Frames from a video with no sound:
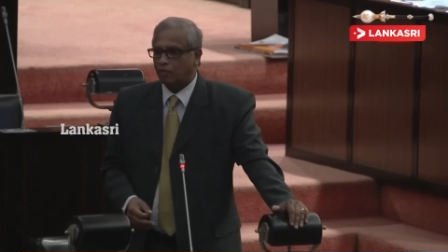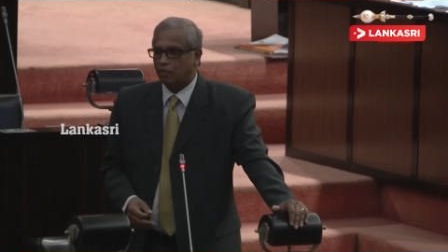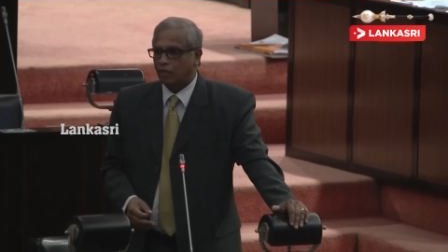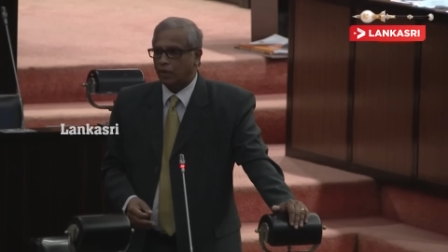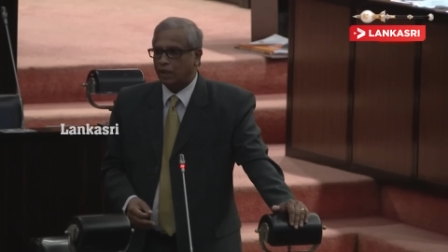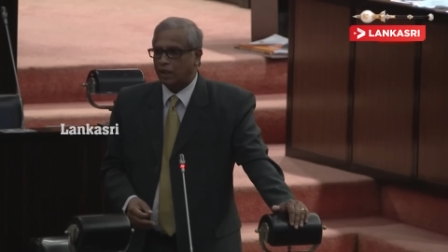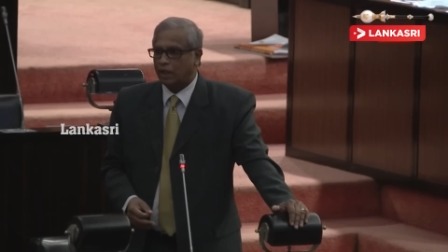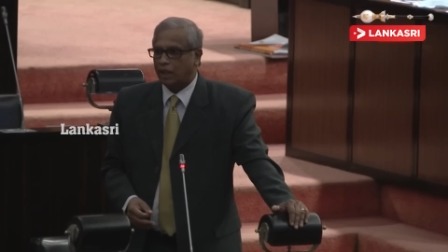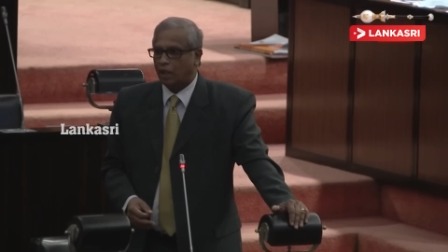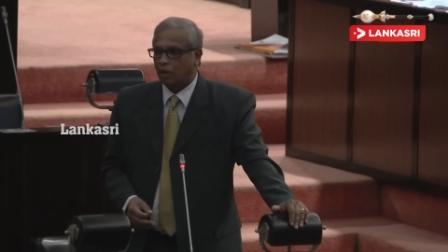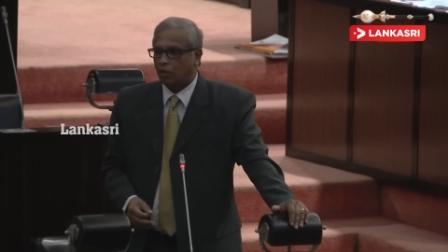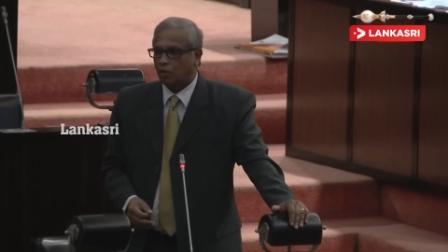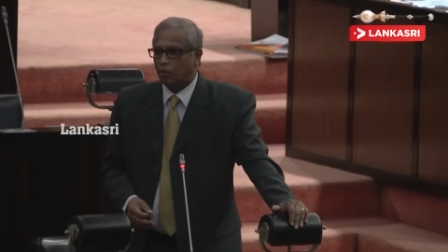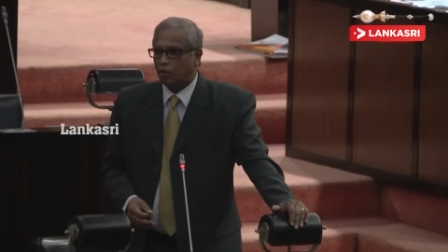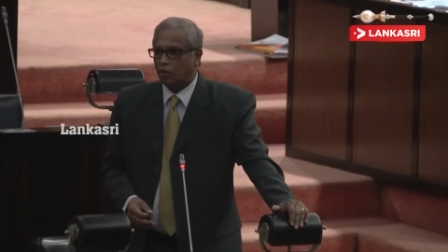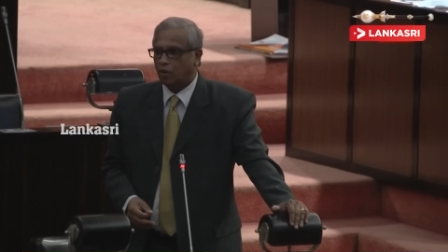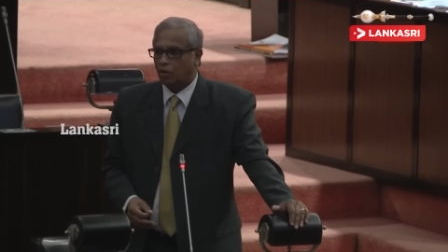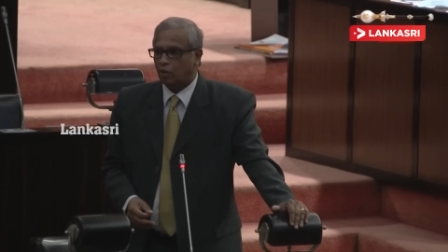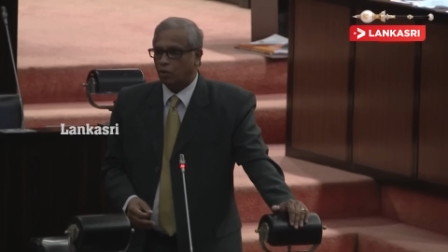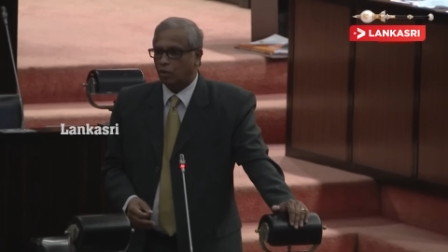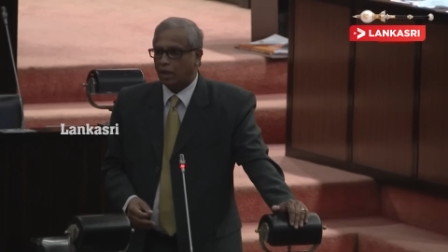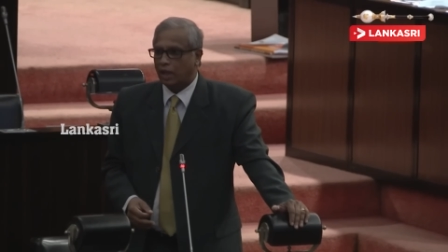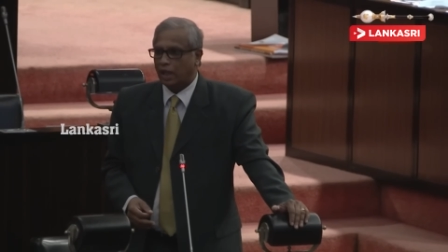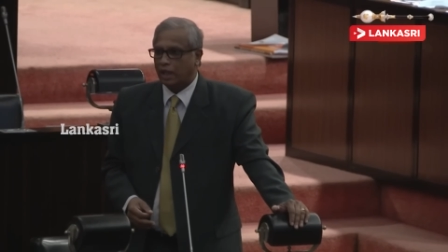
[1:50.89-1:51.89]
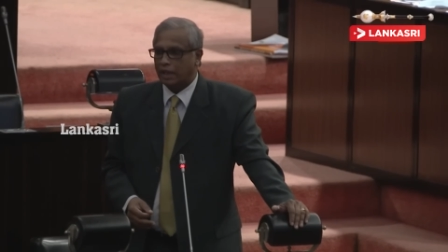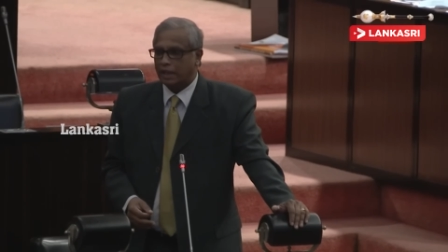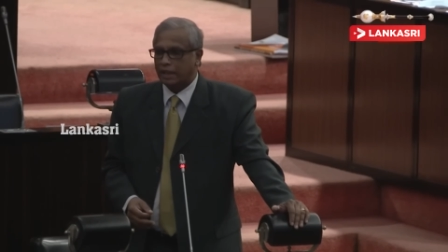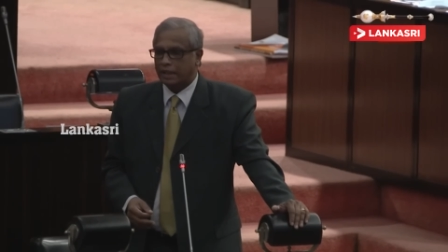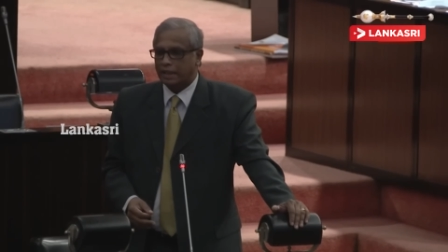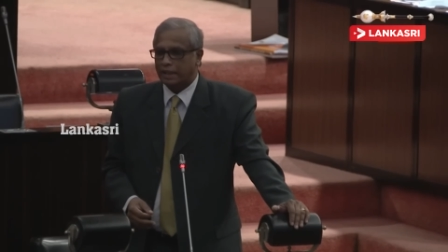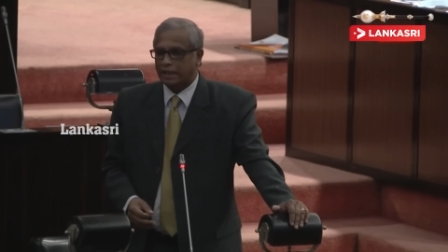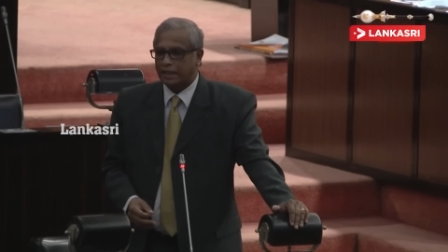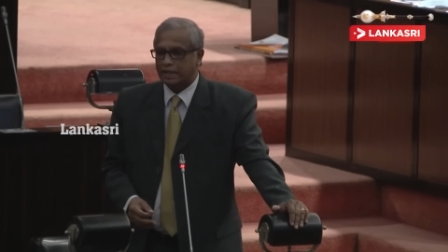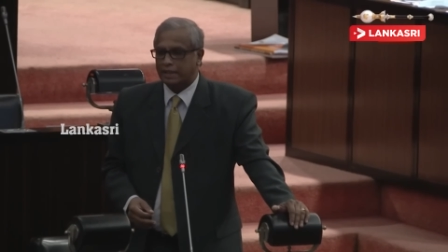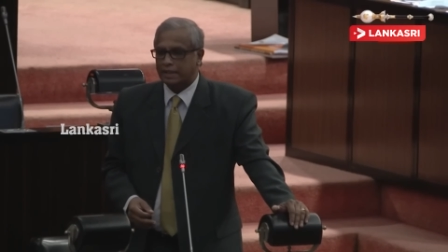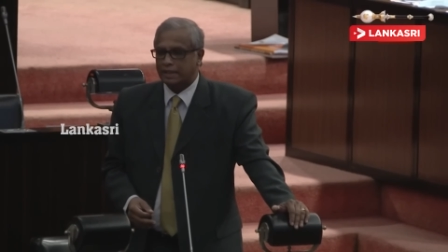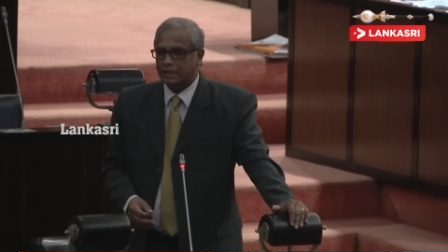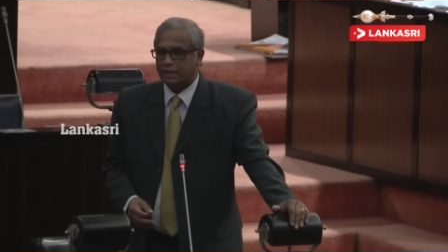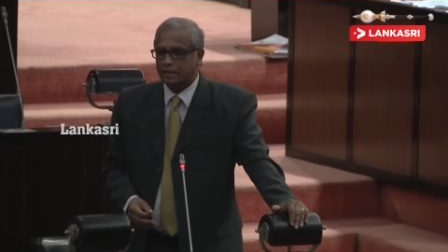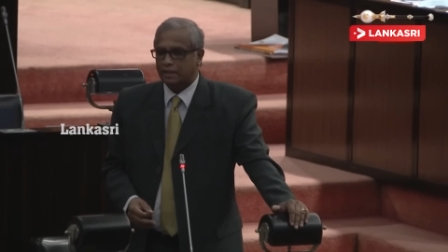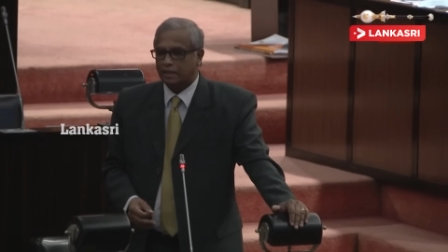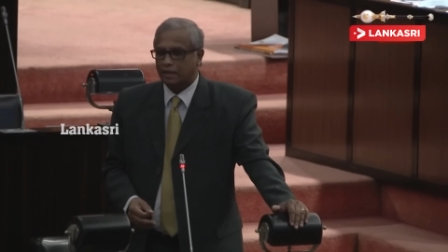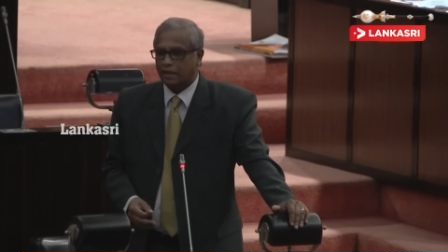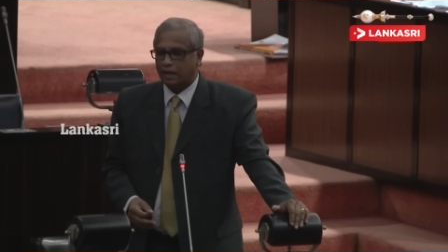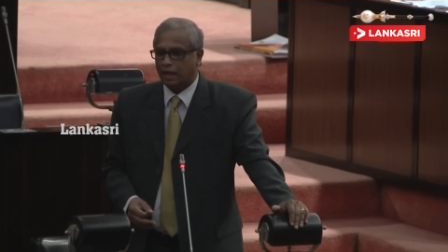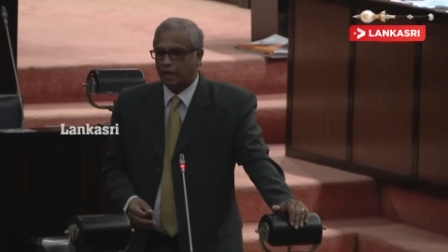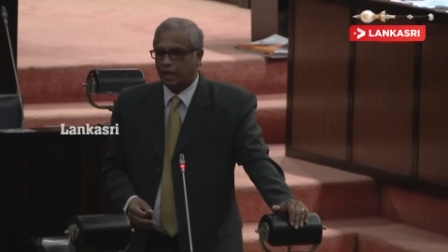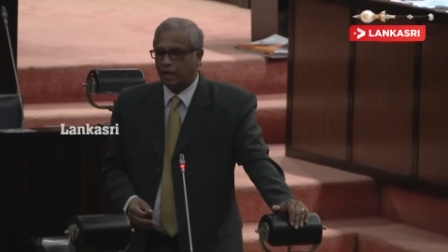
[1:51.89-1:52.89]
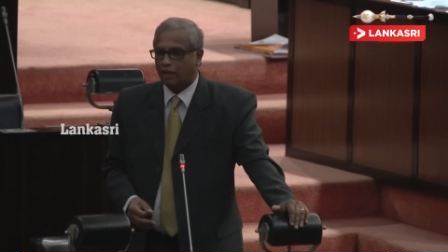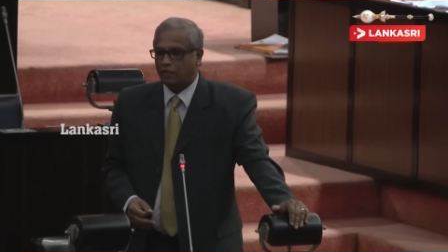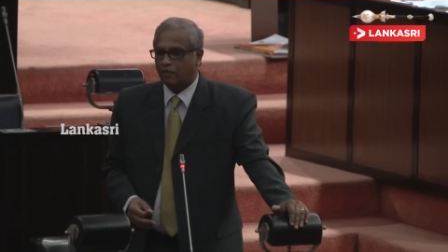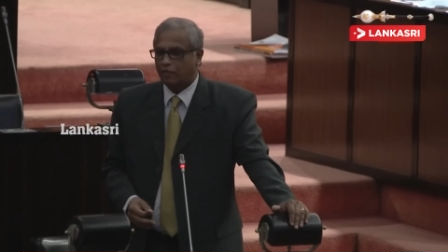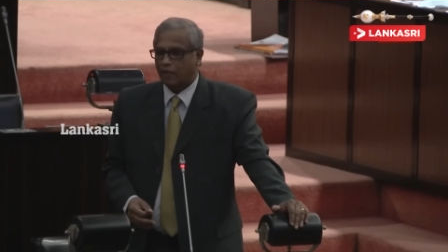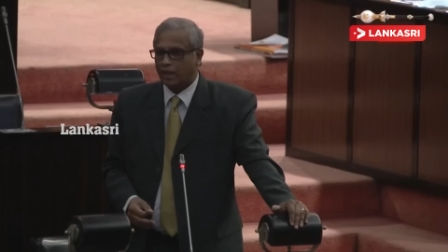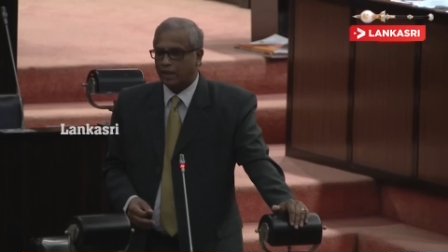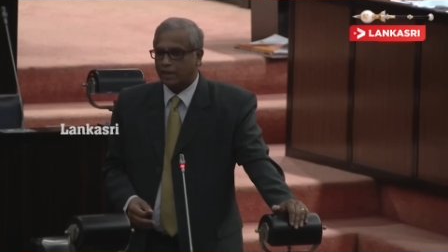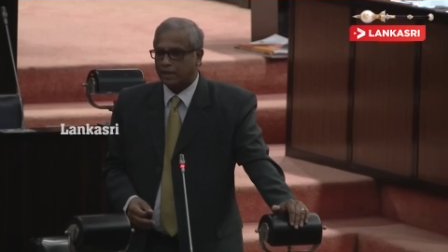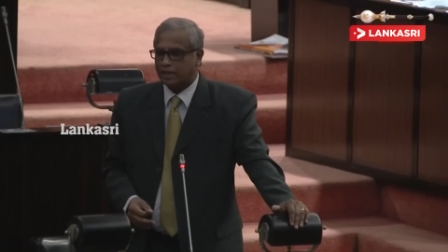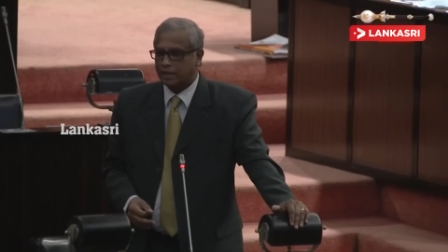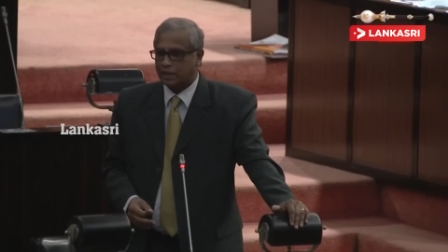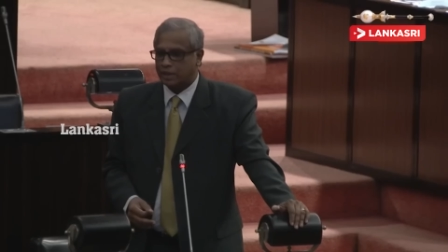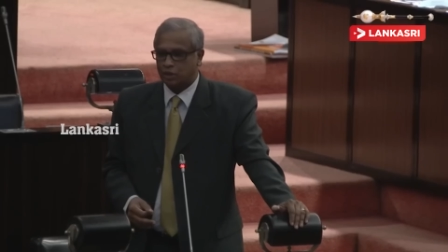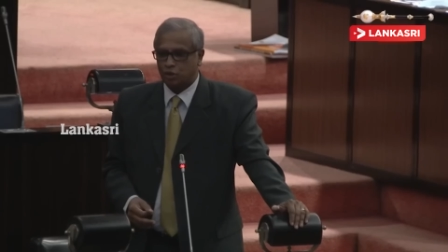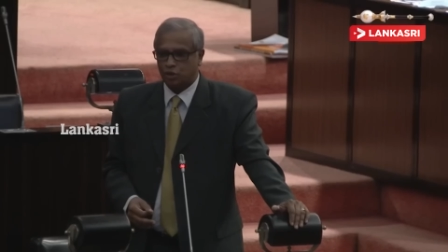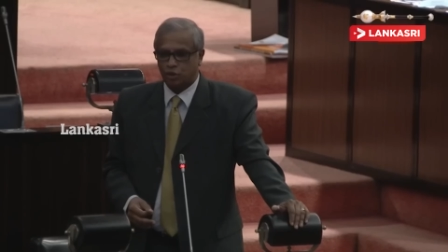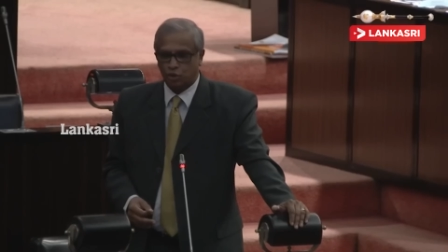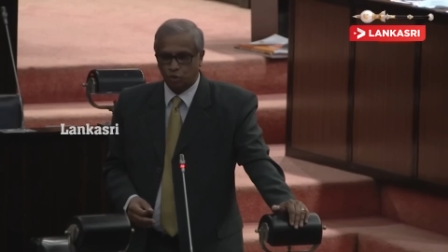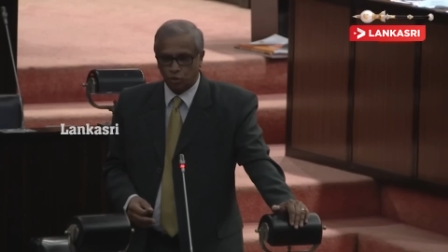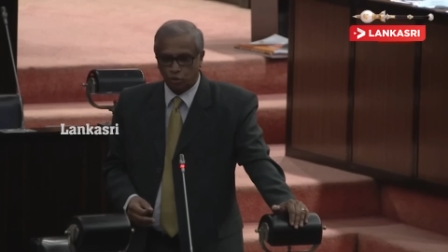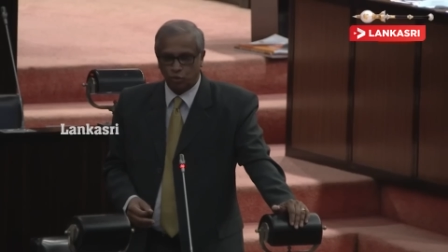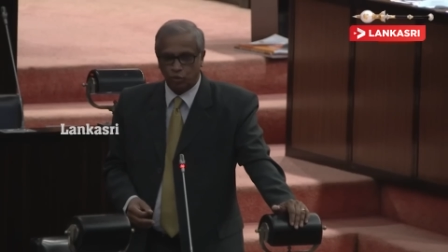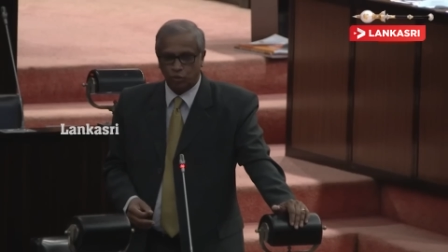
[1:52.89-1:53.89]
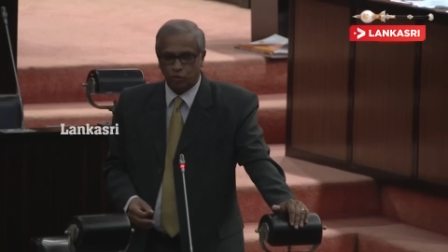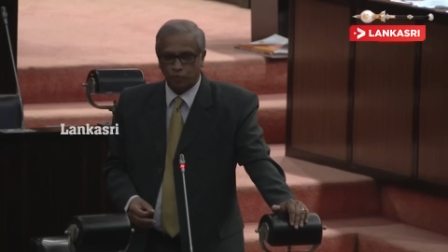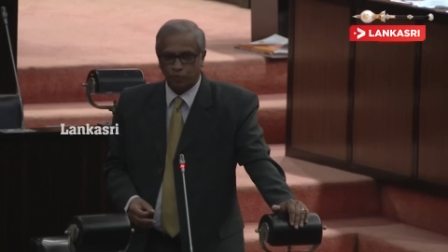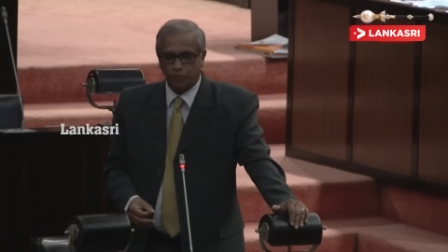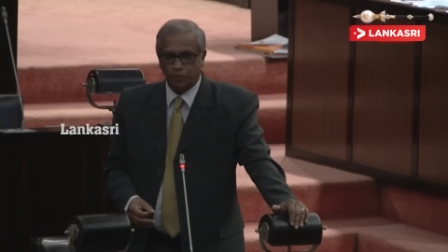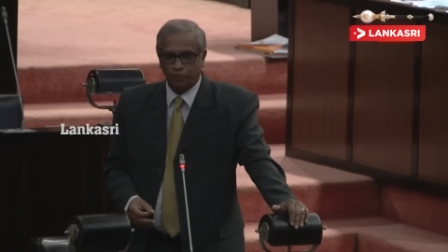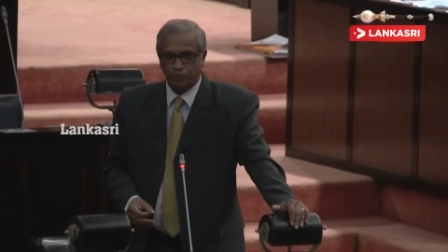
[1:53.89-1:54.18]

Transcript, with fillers: in their own localities can have access to.